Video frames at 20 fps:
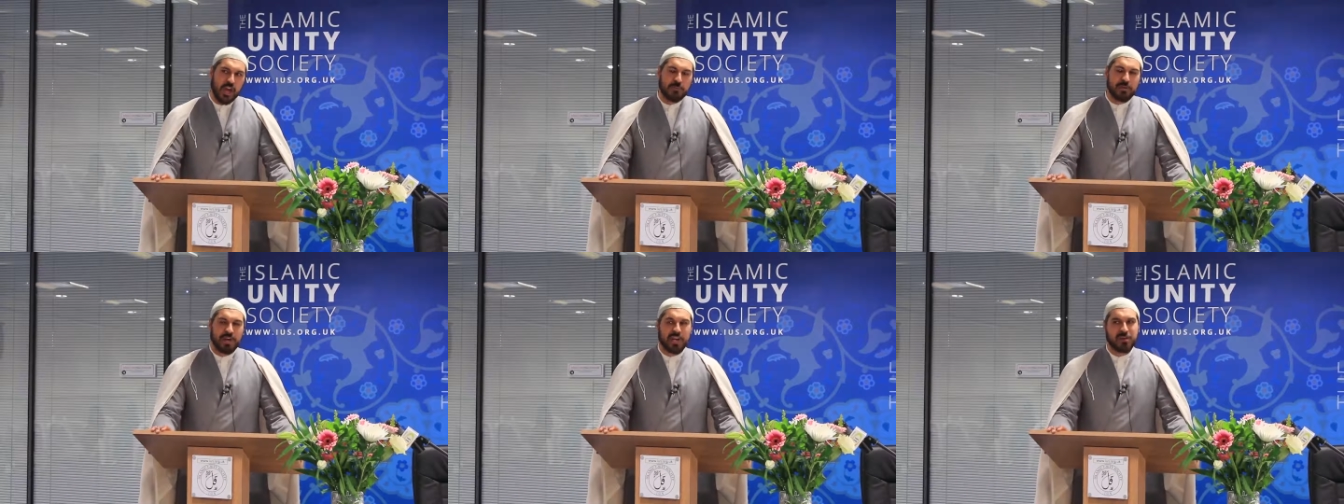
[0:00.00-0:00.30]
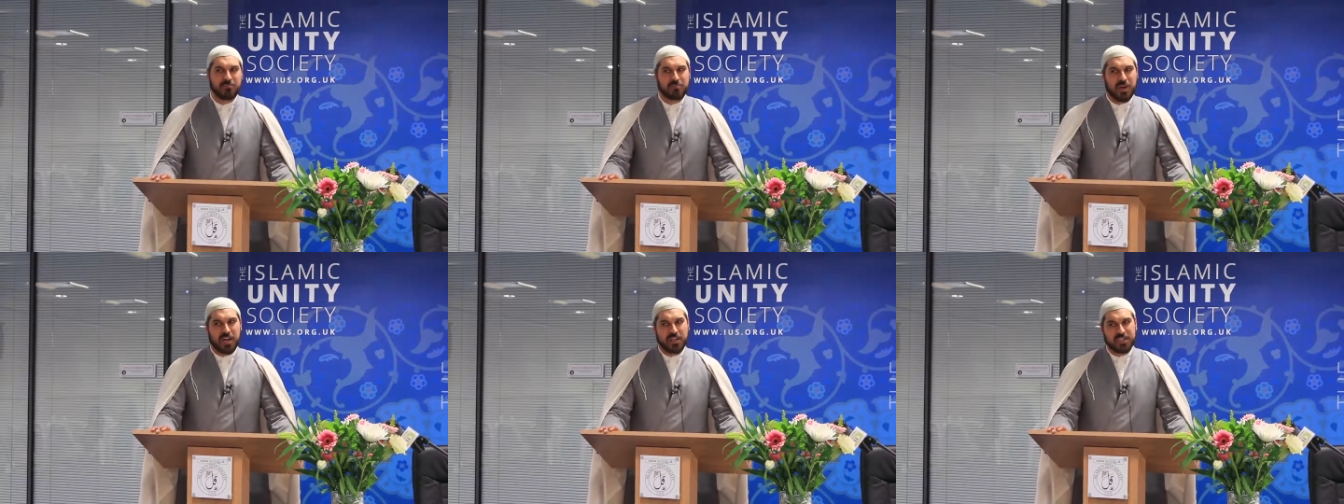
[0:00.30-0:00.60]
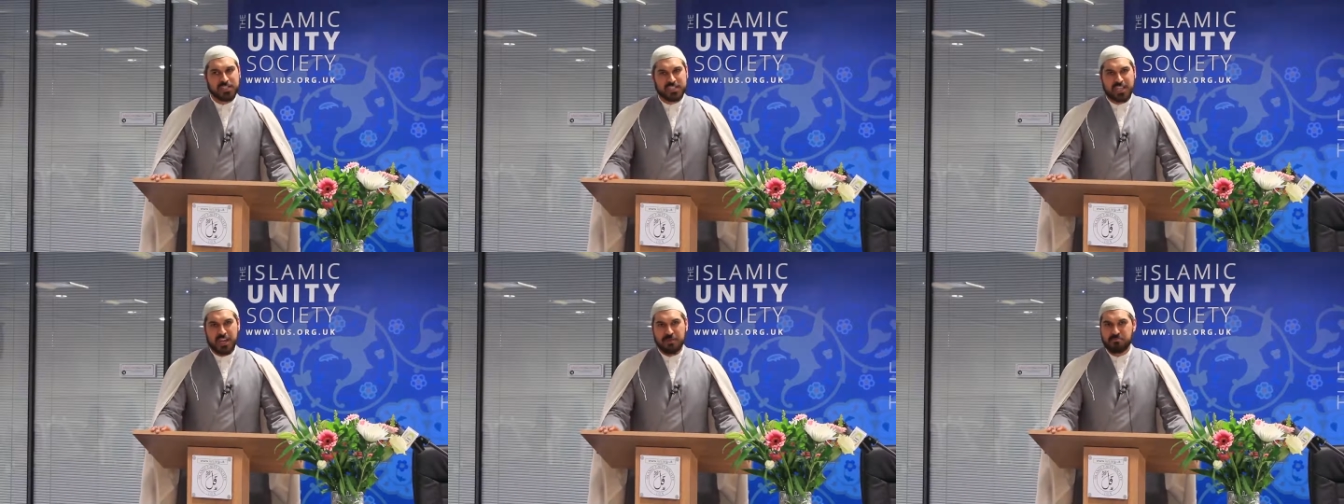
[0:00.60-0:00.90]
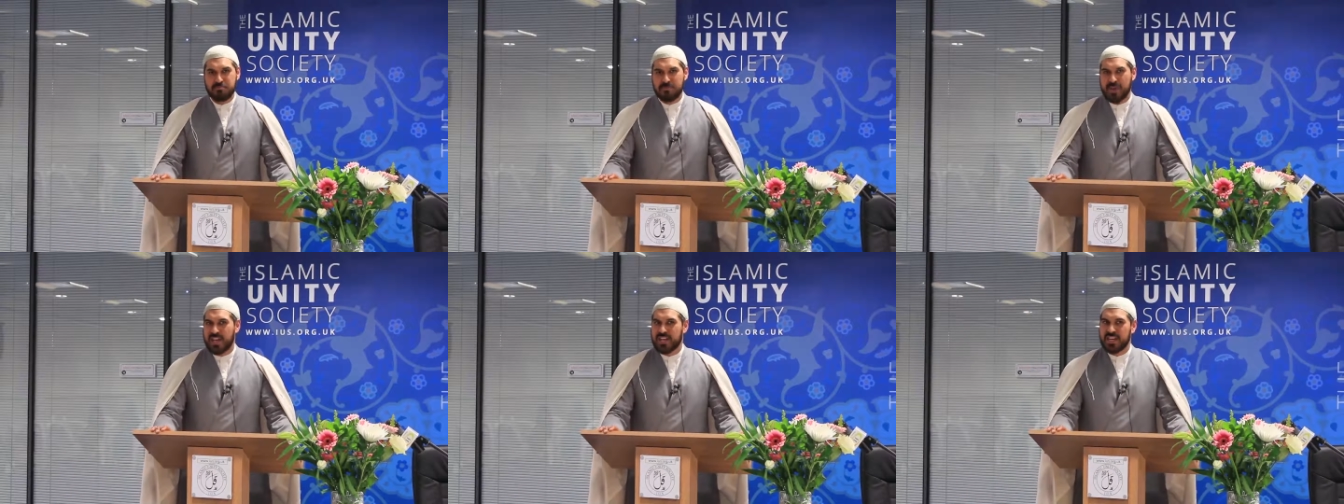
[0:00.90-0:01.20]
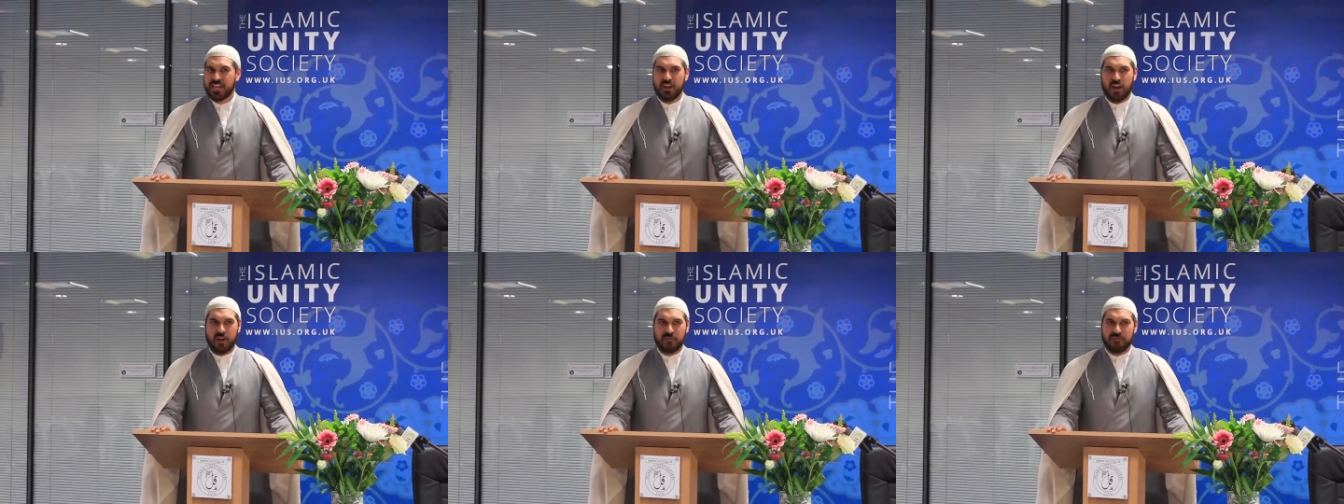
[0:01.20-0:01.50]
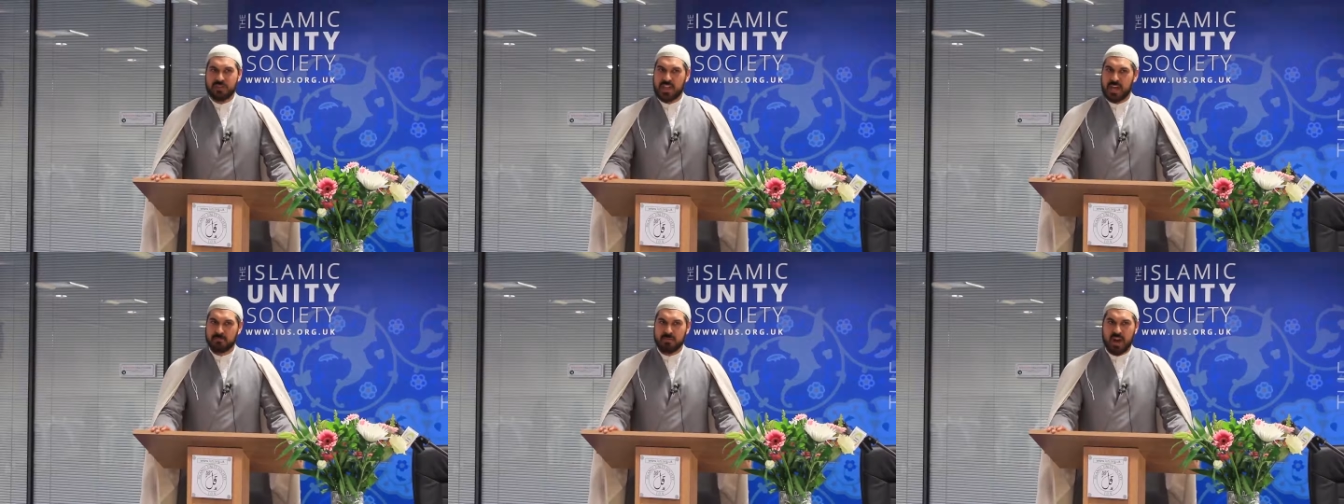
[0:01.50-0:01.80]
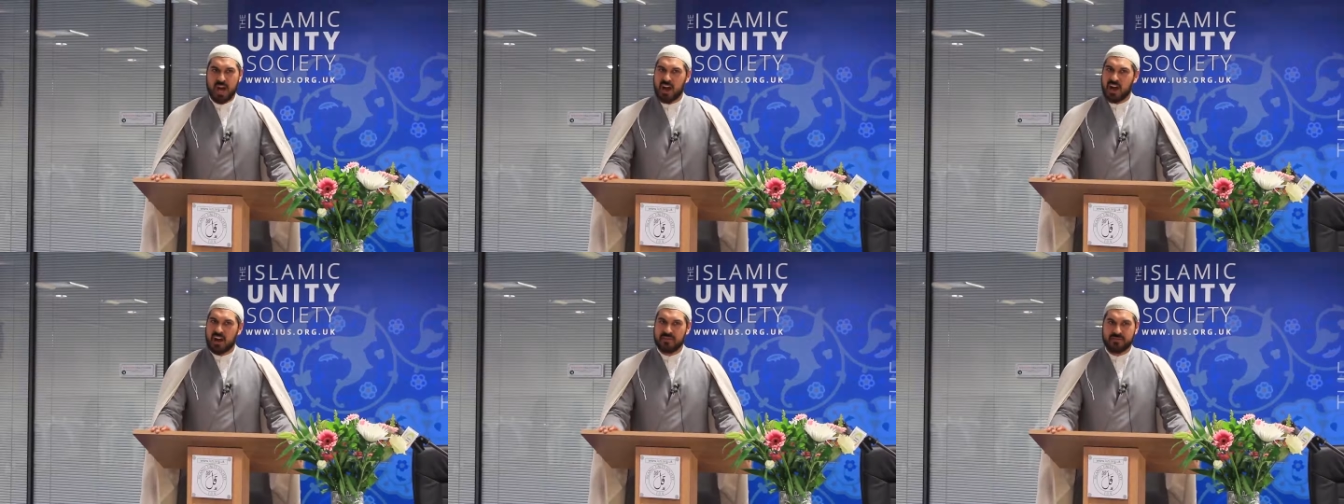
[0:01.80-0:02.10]
but amongst them many of them
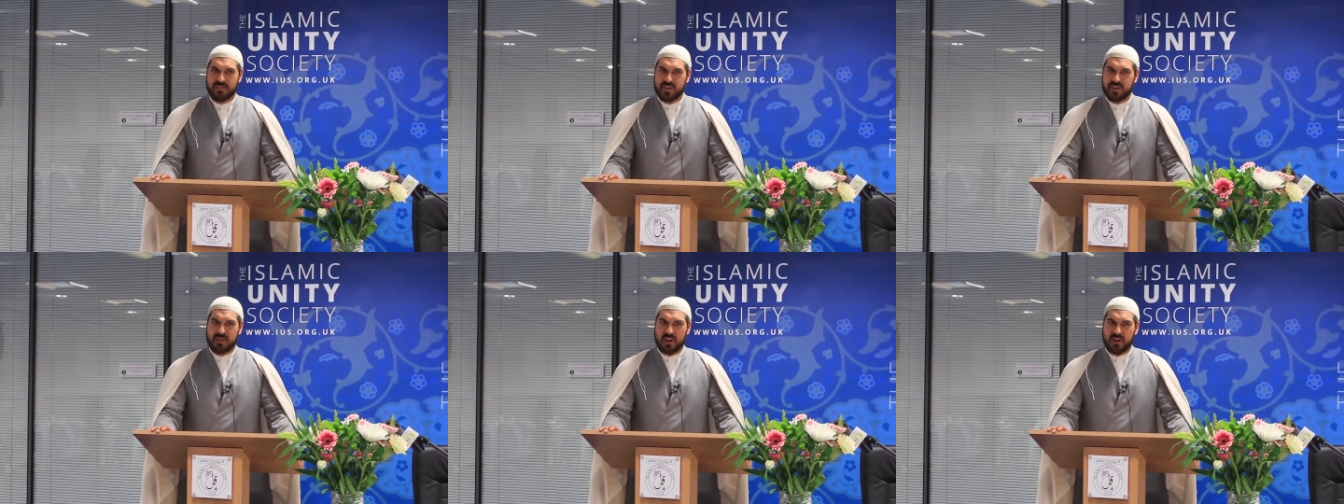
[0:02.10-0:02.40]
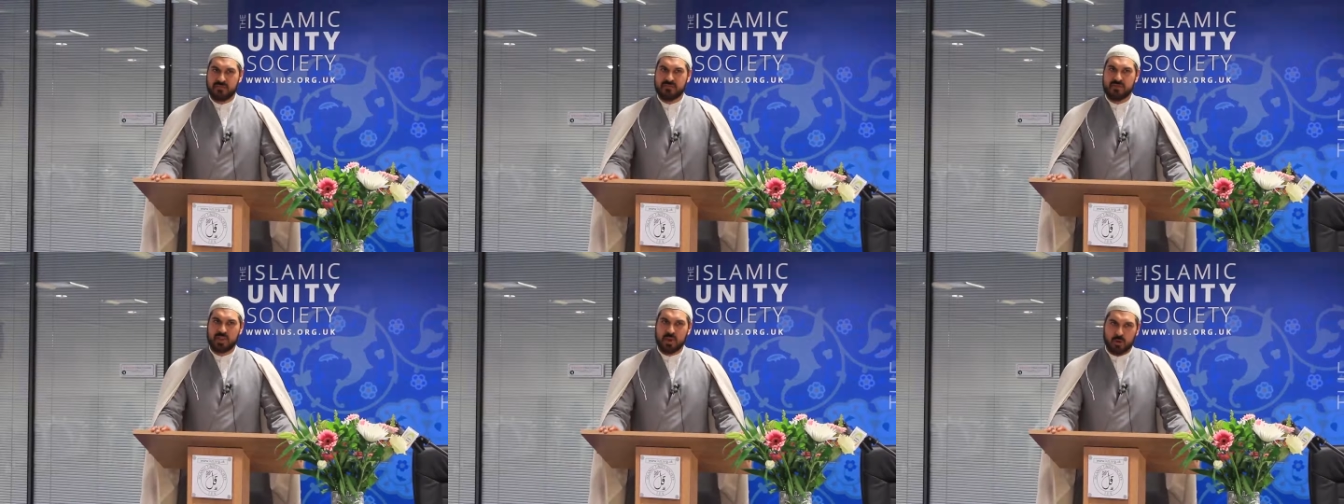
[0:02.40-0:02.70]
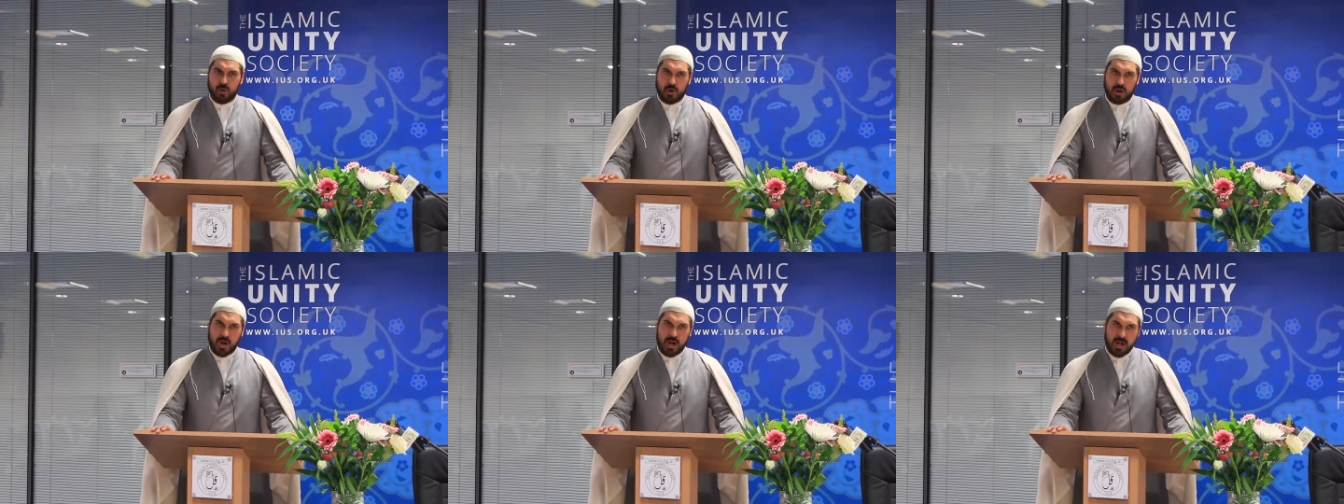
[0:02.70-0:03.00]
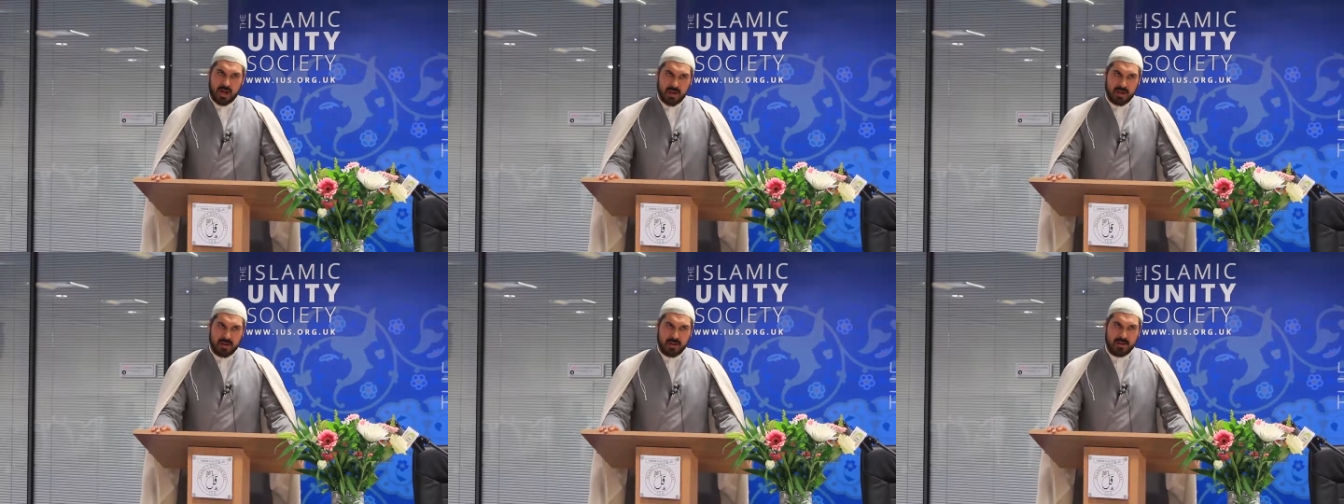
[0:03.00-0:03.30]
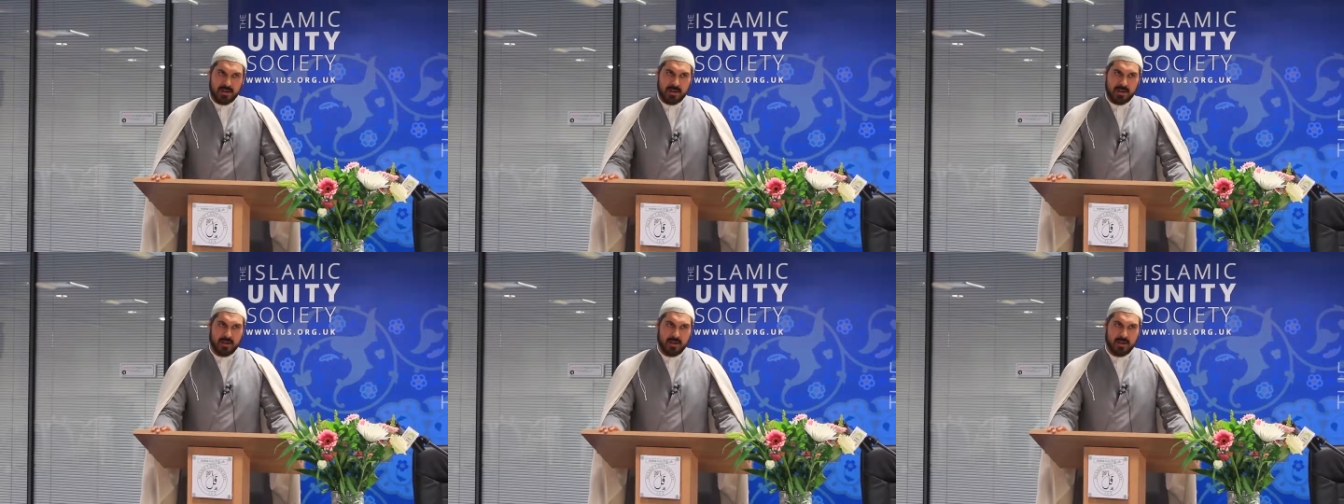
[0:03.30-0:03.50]
Hafiz of the Quran.